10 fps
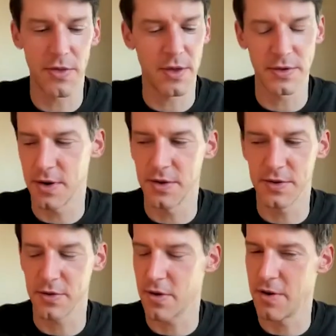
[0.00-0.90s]
think students are
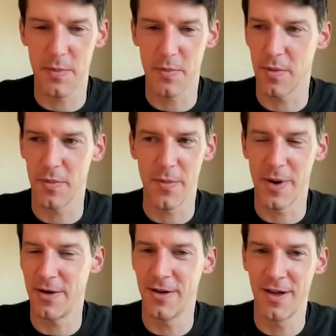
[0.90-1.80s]
going to be more mobile.